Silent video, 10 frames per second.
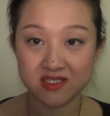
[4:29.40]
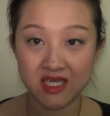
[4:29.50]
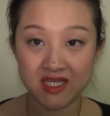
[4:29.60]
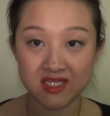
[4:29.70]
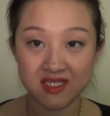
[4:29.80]

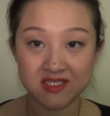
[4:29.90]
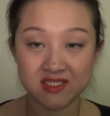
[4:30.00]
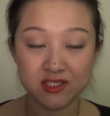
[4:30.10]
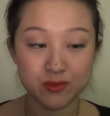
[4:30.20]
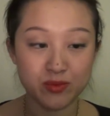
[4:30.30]
kind of like a
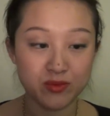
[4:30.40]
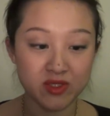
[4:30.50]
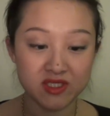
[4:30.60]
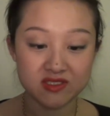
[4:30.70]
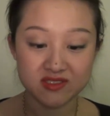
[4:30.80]

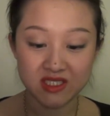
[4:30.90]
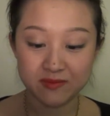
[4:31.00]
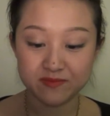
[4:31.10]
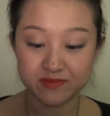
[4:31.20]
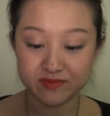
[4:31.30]
needlepoint
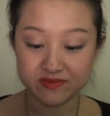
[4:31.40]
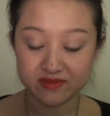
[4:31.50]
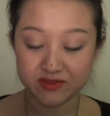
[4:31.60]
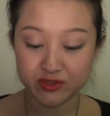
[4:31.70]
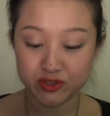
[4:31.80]
type
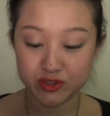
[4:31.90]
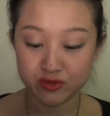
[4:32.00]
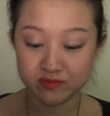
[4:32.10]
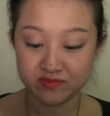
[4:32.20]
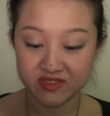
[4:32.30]

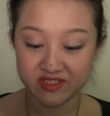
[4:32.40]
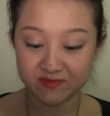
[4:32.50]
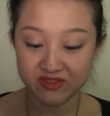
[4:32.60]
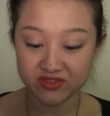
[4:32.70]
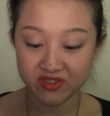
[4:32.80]
tube
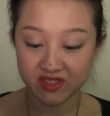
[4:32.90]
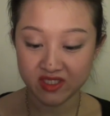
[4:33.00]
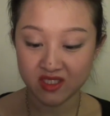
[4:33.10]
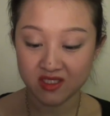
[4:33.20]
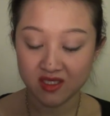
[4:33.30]
dispenser
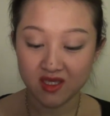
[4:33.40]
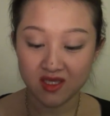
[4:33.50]
thingy,